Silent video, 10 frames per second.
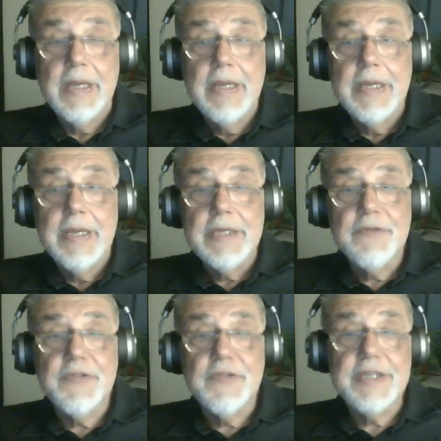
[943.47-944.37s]

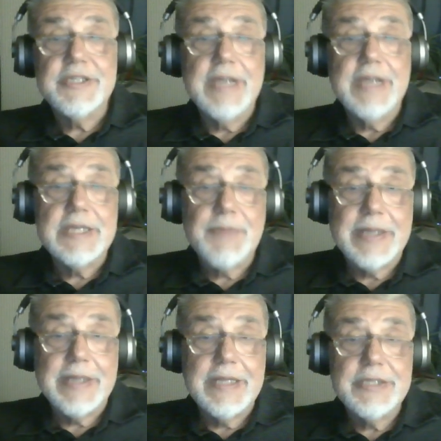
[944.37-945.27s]
inflation
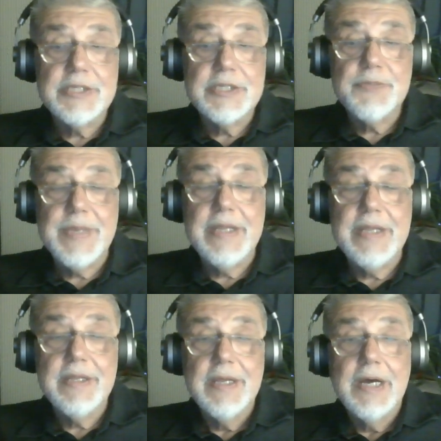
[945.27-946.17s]
expectations being
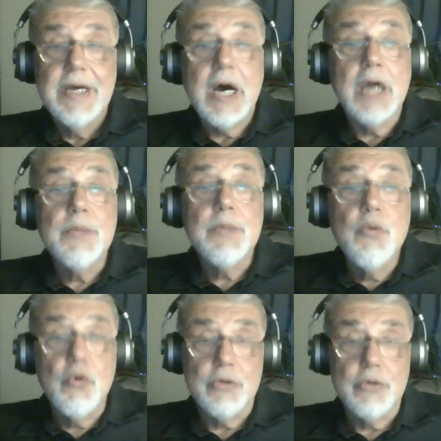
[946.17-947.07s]

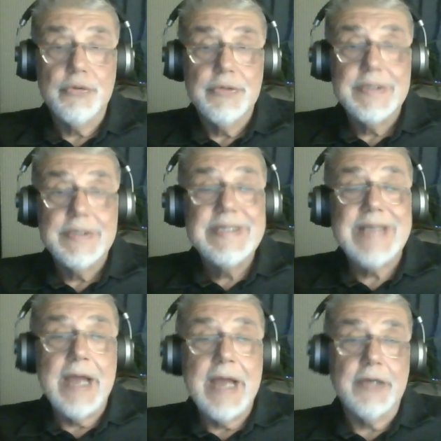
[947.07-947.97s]
unmoored,
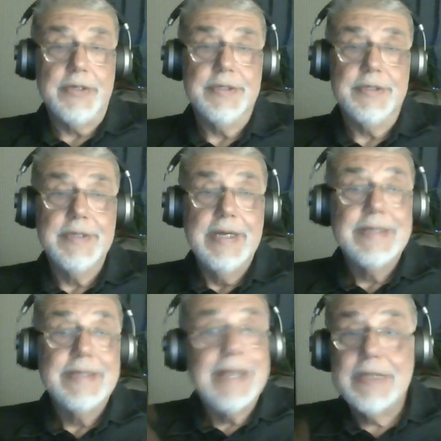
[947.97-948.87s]
disanchored.
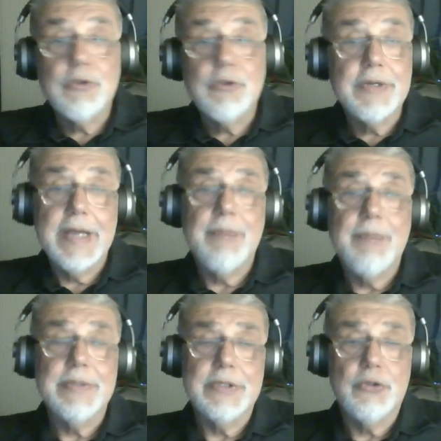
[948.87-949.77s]
That has already happened
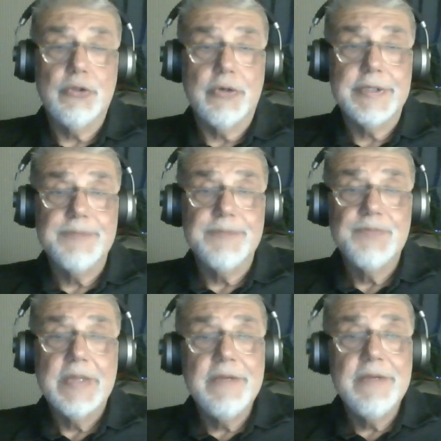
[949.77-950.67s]
in Turkey.
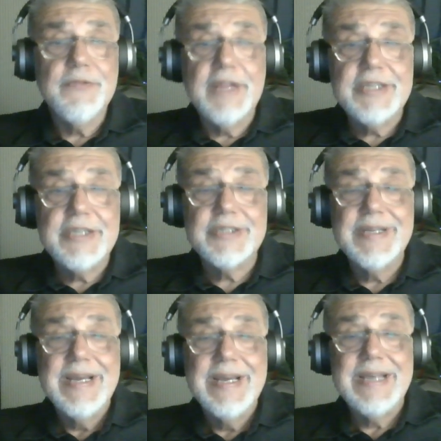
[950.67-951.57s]
Inflation
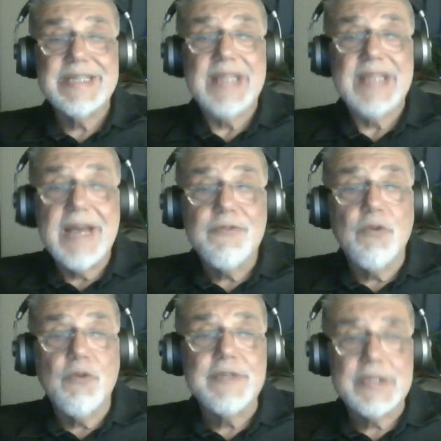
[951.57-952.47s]
has a life of
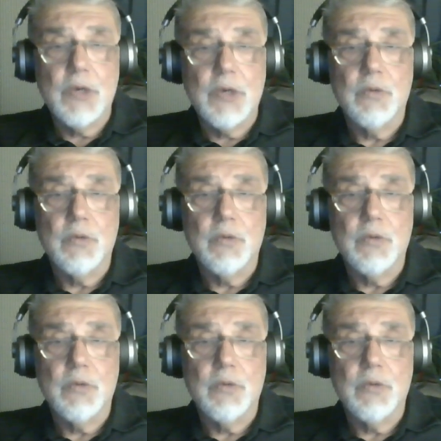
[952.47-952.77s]
its own.